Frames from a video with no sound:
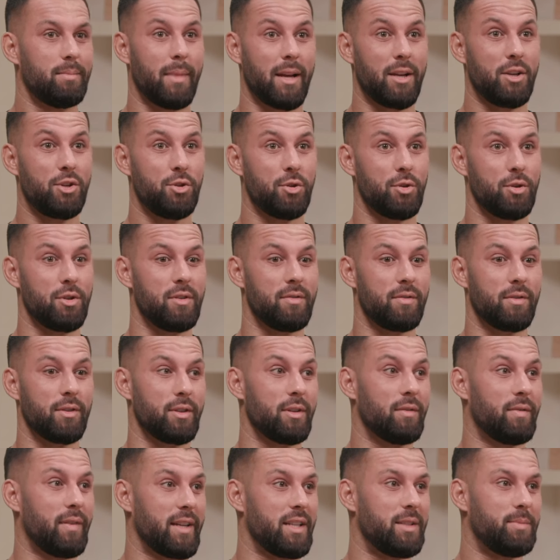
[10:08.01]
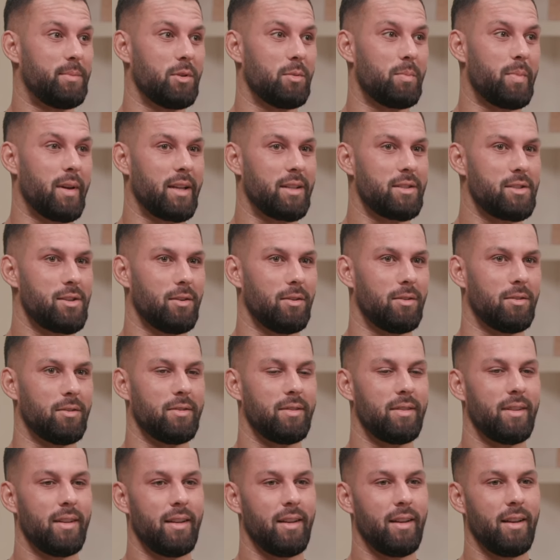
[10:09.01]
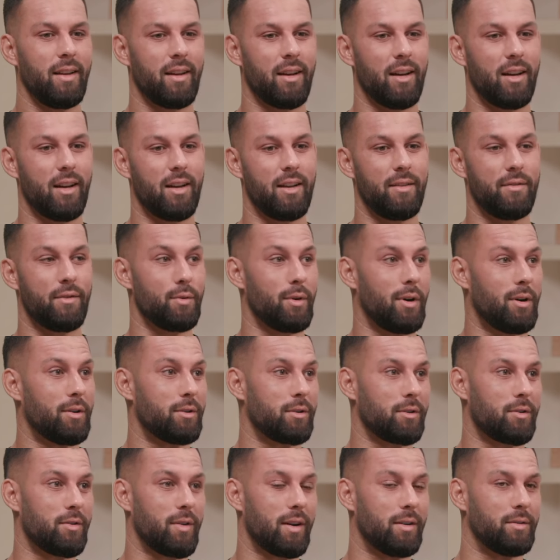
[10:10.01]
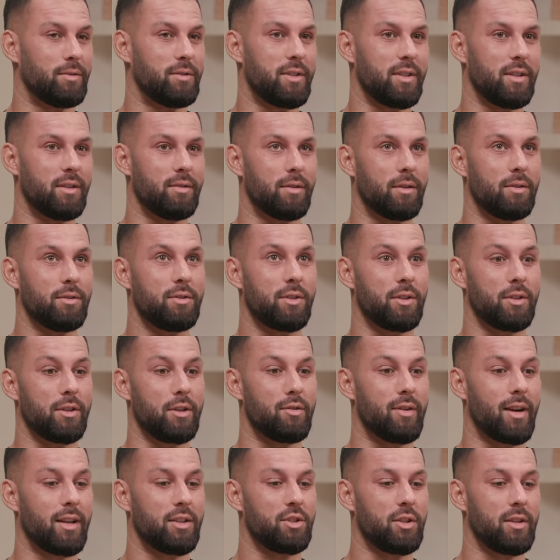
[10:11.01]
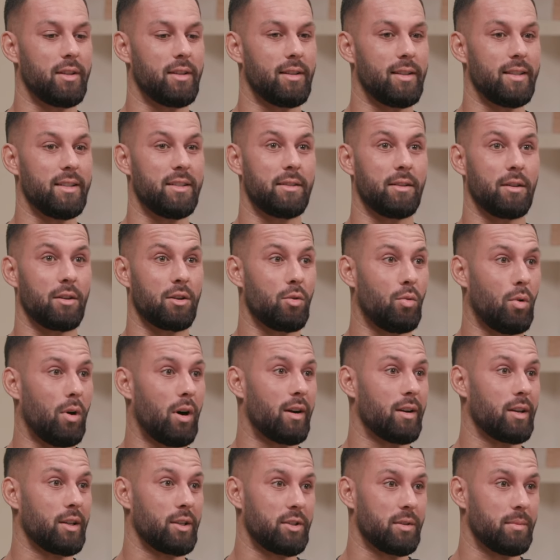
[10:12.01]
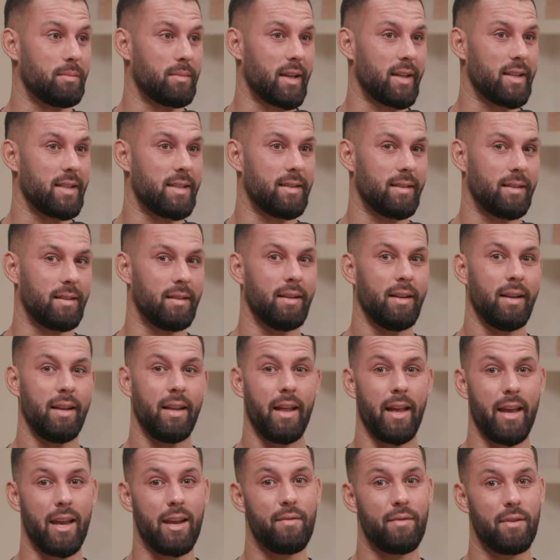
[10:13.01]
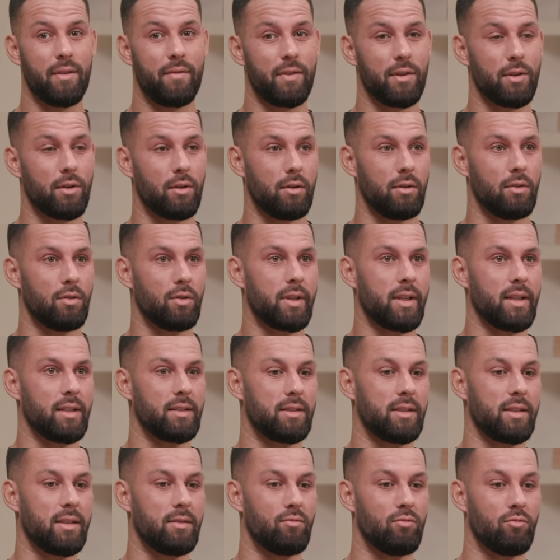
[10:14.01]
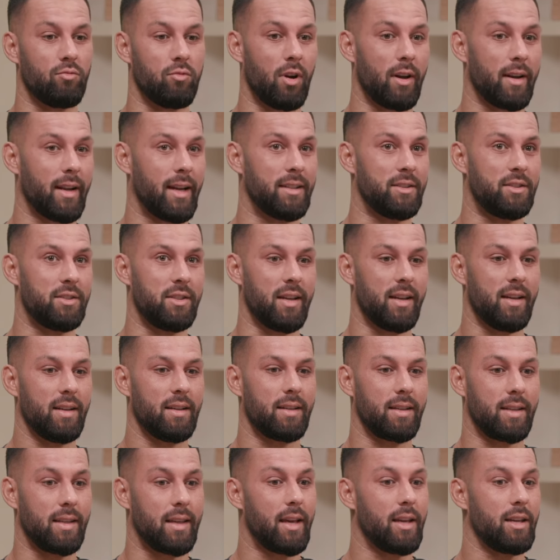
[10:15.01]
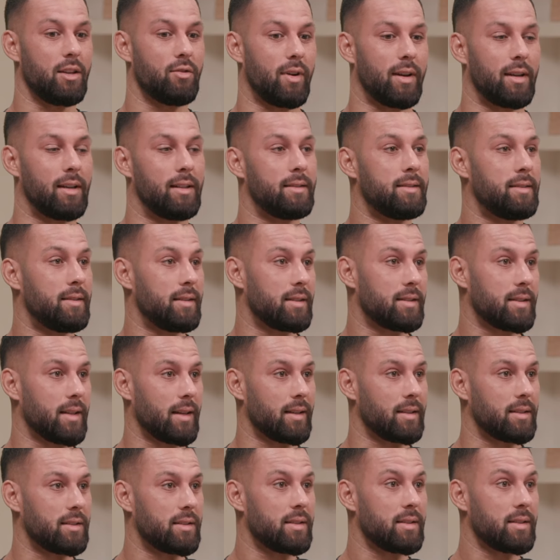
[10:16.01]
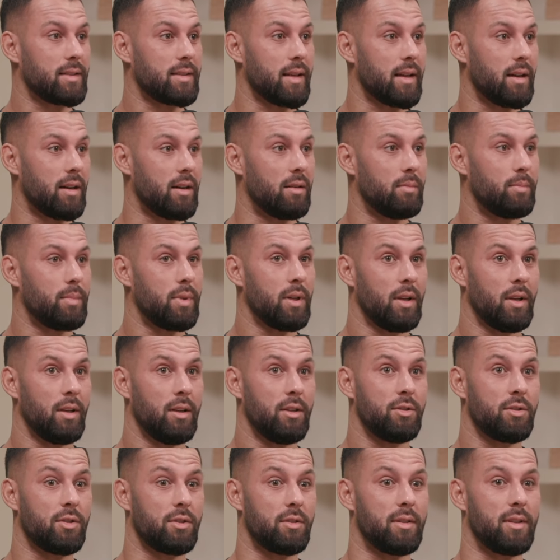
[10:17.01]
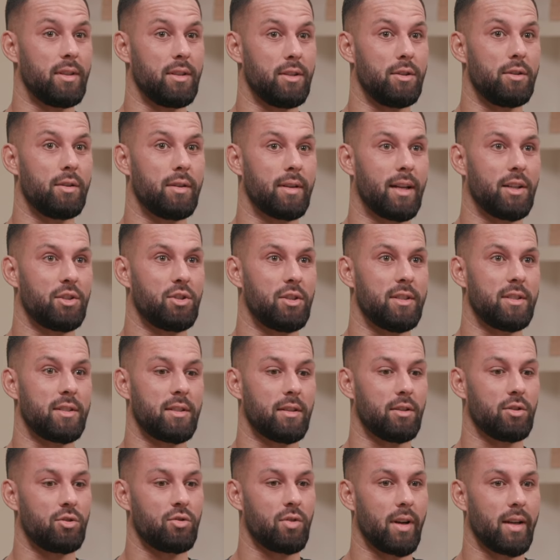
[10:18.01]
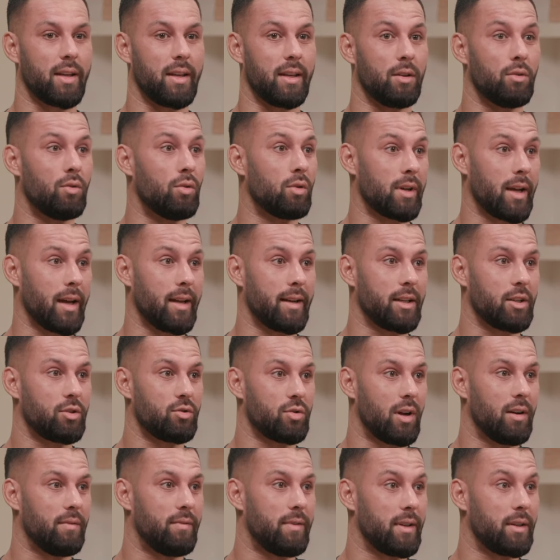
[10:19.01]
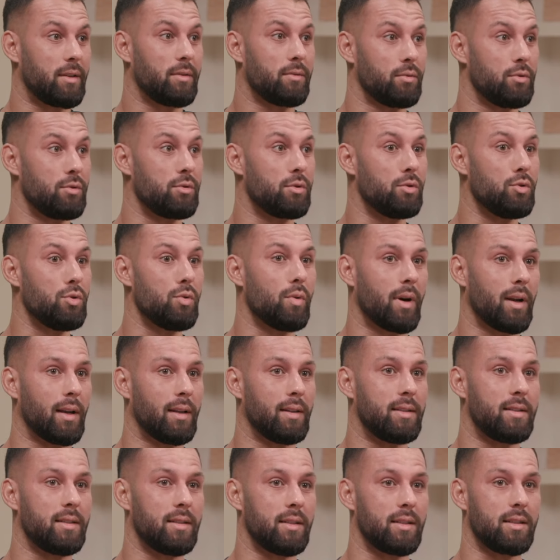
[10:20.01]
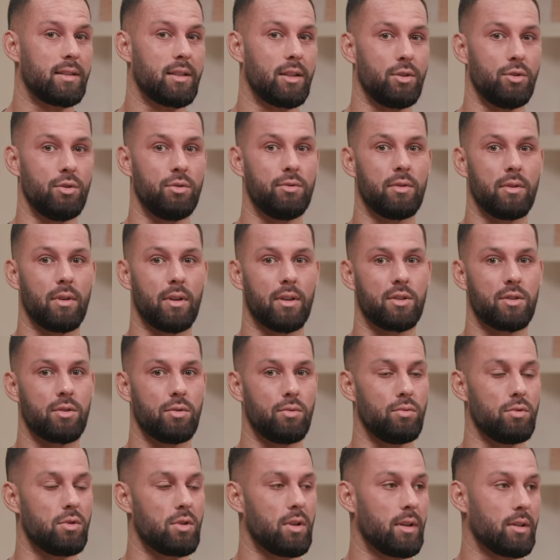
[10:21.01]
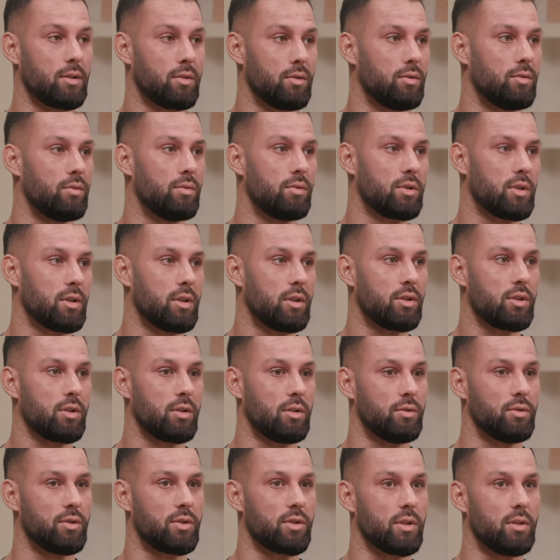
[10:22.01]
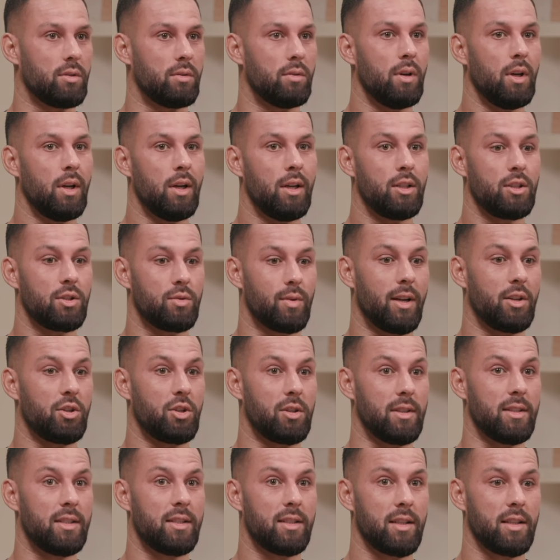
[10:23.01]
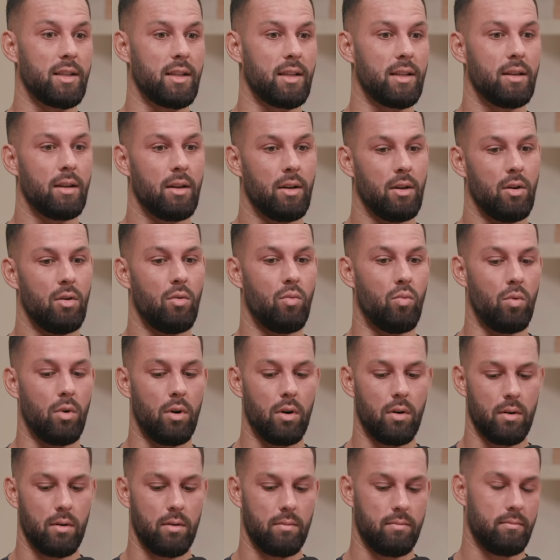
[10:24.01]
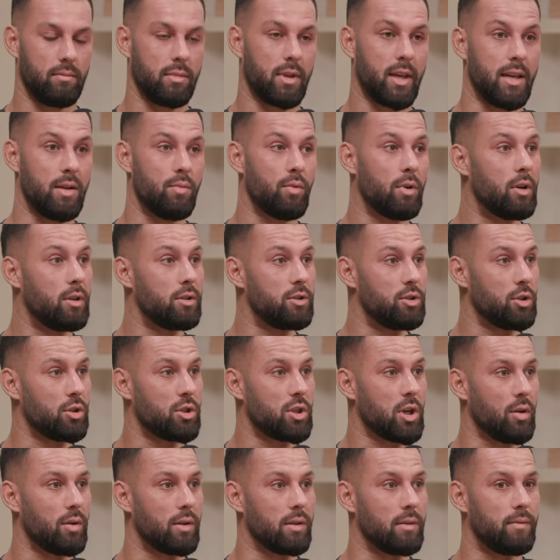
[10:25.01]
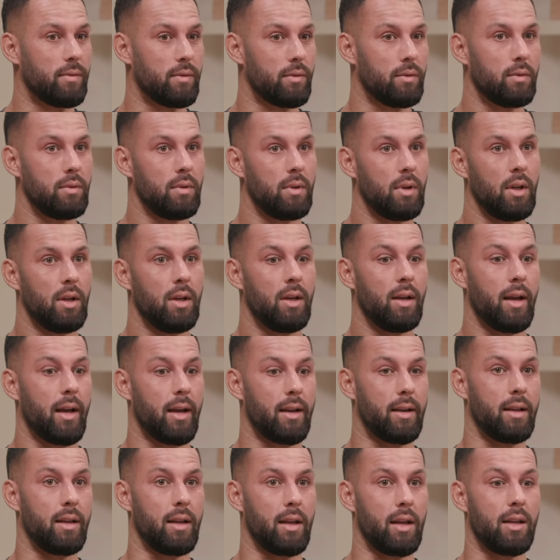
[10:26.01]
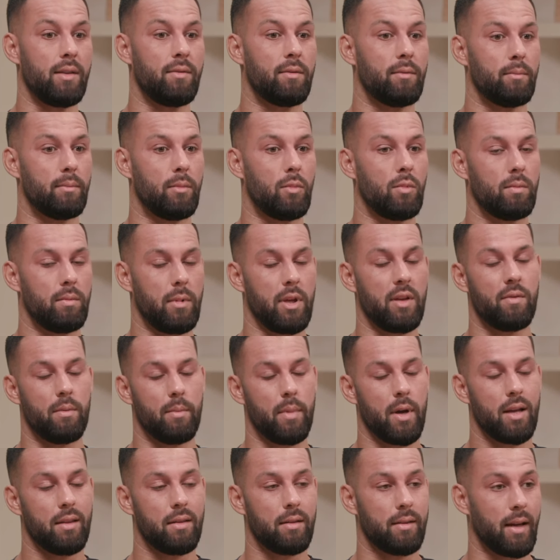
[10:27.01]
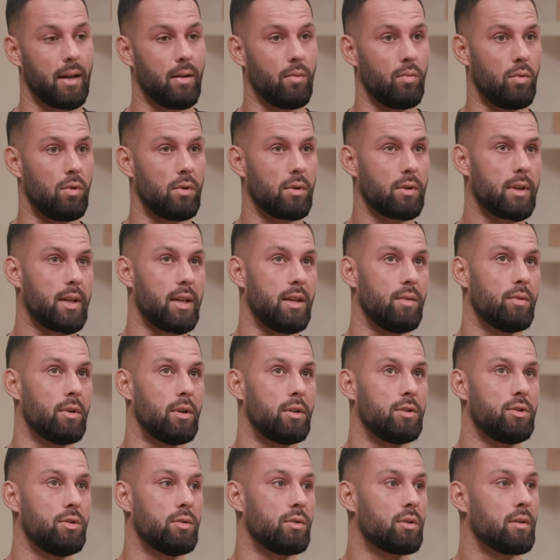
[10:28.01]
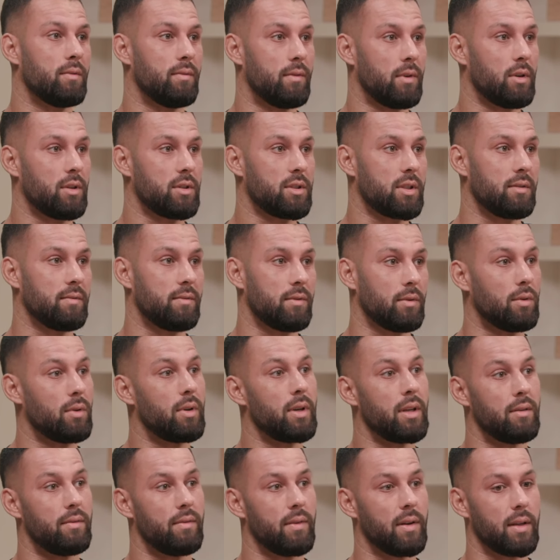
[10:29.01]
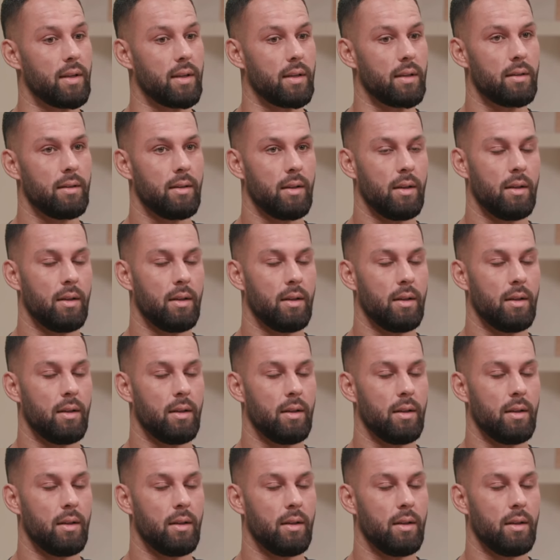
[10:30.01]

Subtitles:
Make sure you've got your Facebook pixel on if you are at ground zero. So you're actually at least acquiring some data. Even if you're not looking to run ads yet, get your analytics tags set up. So then you can actually start tracking organic traffic through Google Analytics and utilize tools like Google Search Console to actually see what keywords you're showing for, and even better than that, what keywords you're converting for, if any,